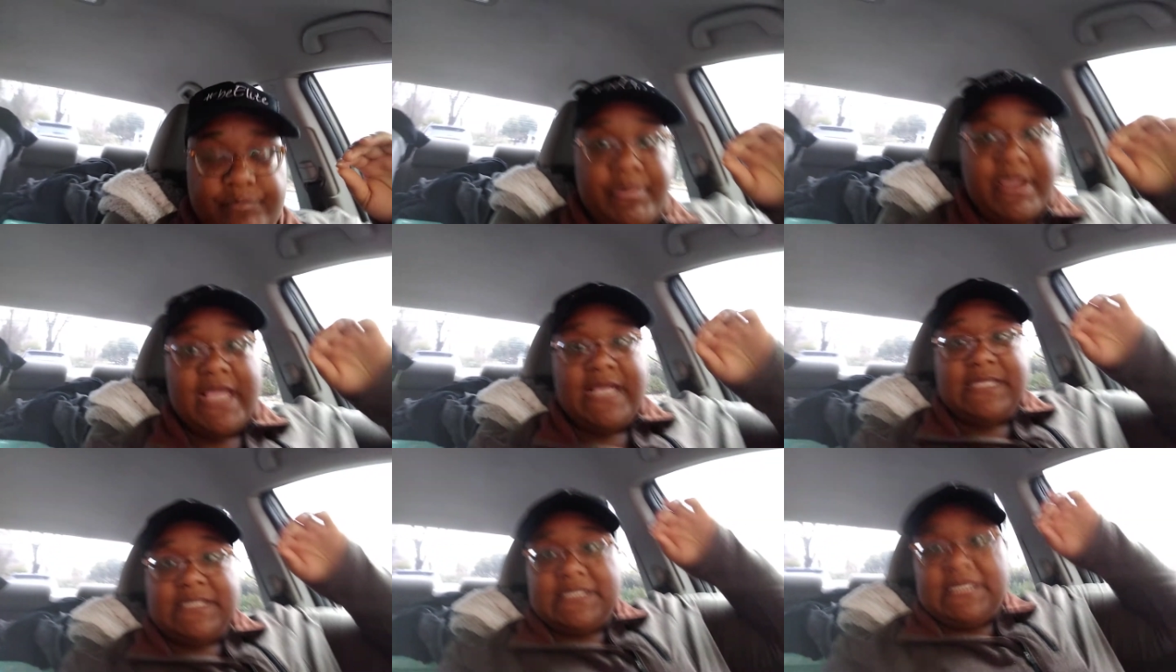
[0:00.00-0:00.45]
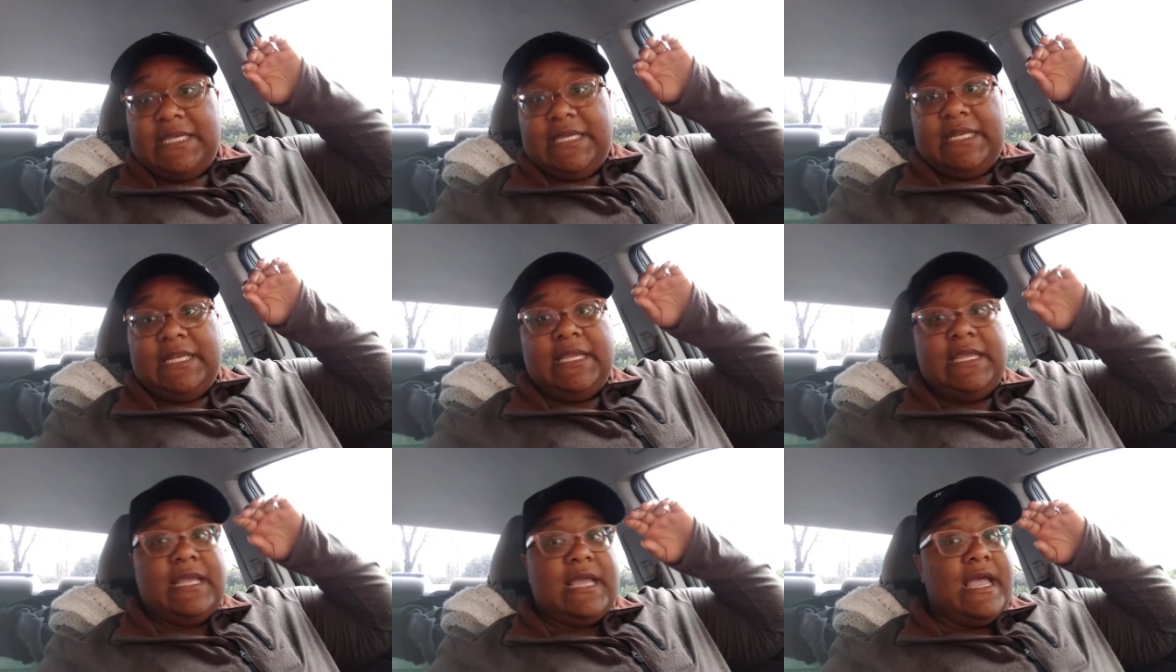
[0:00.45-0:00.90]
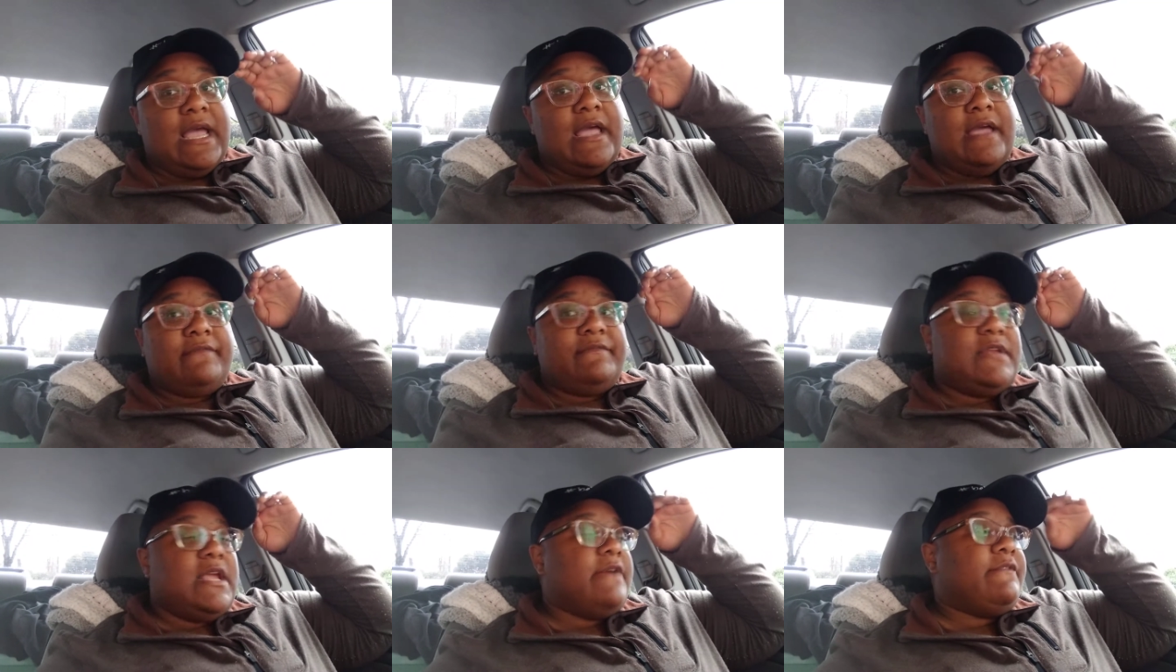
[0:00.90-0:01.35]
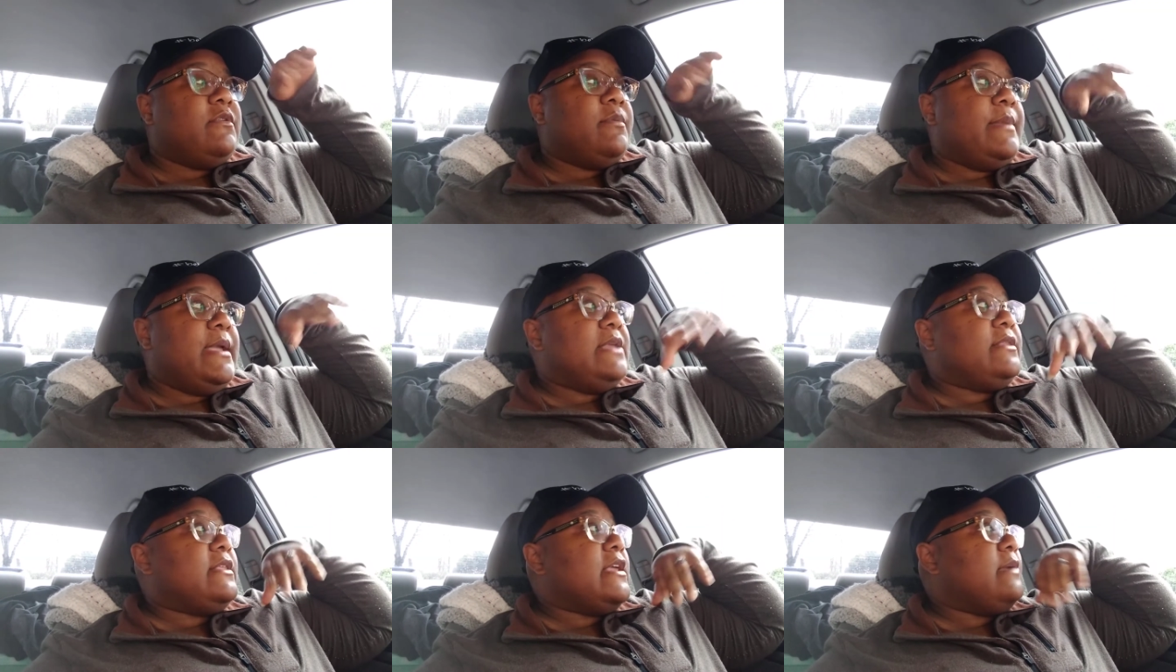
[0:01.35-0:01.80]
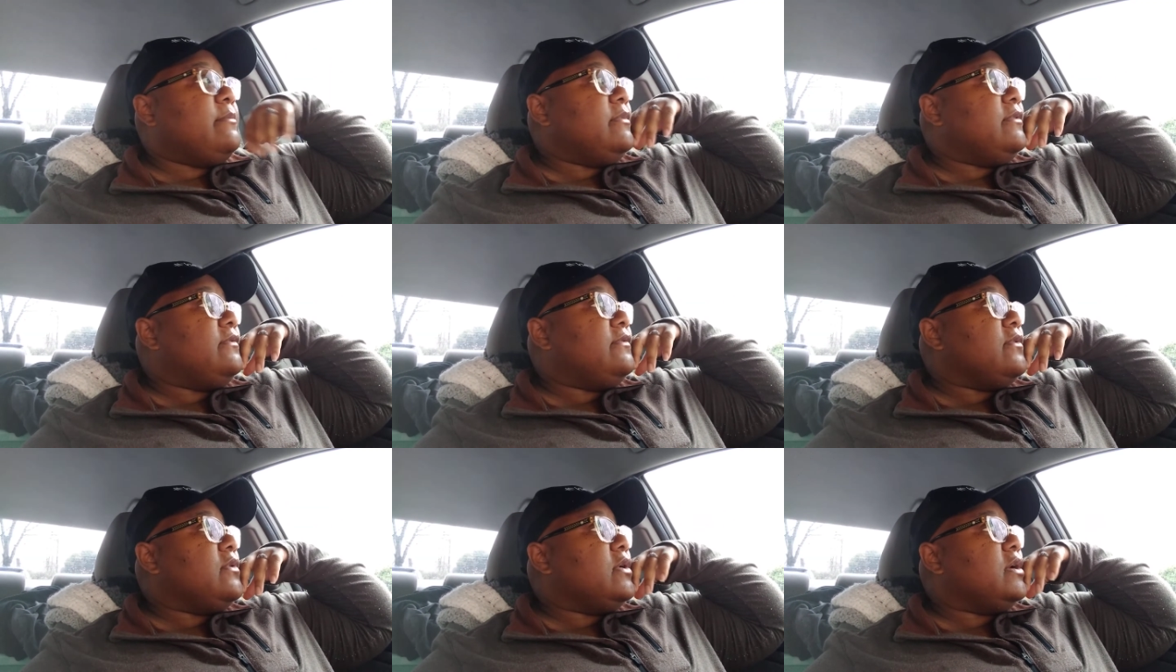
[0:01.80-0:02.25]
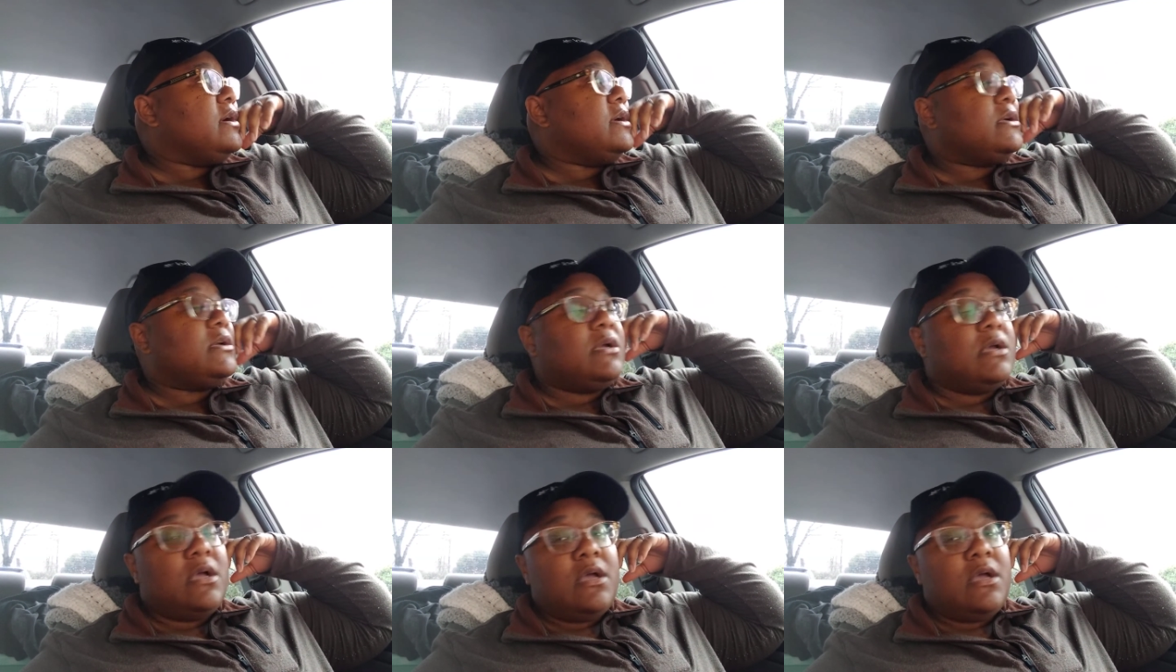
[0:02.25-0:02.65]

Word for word: Baked ziti, I have never made that before.